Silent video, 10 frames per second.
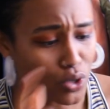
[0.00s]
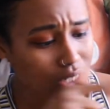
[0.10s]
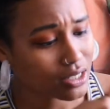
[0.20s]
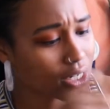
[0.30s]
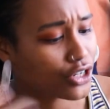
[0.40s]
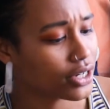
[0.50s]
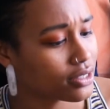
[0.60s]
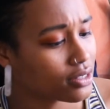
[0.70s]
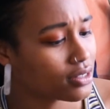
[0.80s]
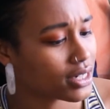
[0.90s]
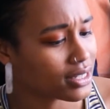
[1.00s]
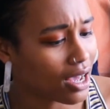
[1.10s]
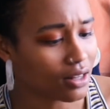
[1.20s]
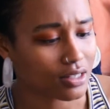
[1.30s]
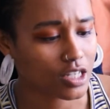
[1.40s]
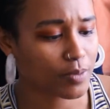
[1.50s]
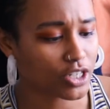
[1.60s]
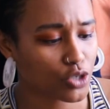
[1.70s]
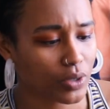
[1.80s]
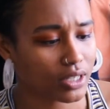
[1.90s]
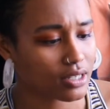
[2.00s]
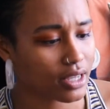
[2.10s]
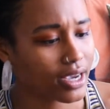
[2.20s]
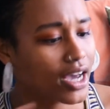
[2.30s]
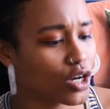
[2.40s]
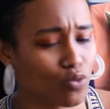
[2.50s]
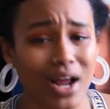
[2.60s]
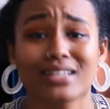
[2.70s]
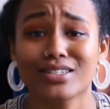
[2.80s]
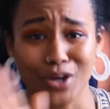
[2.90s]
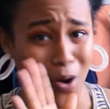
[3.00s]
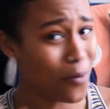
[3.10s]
You could stick your incense sticks out of this, especially with this like kind of rest.